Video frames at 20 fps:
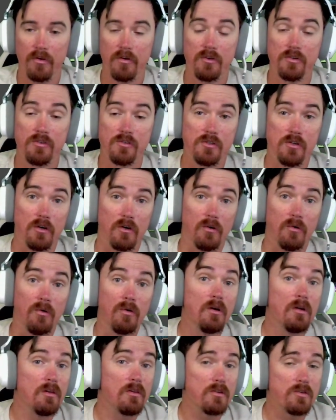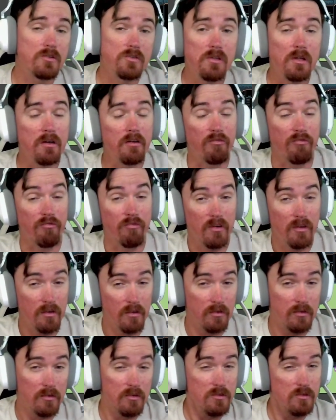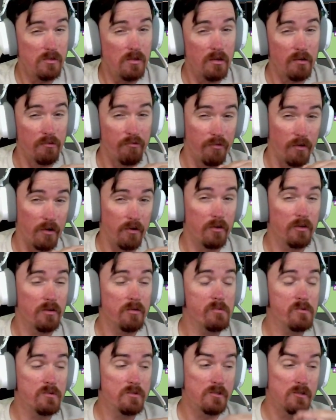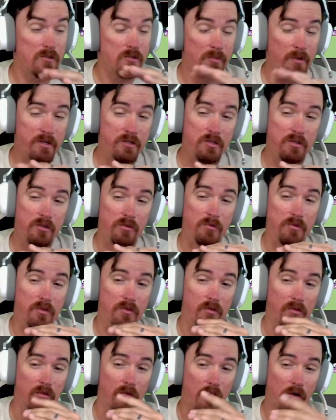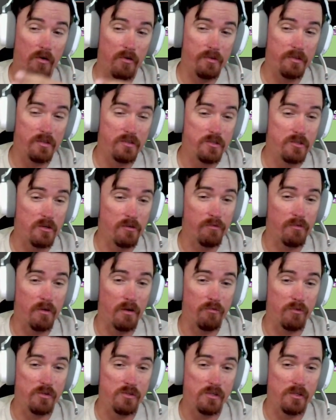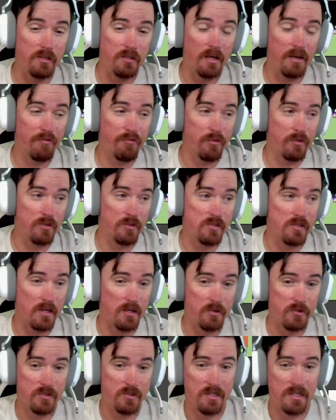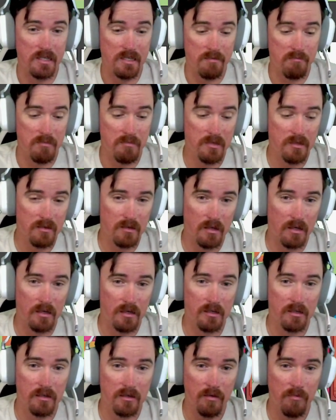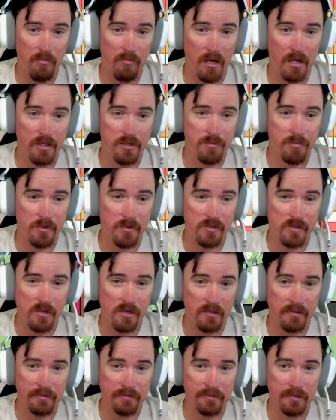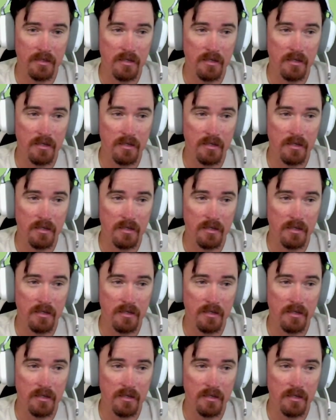So there's a lot of variables, especially with all this stuff I've recently had for the sales team management stuff.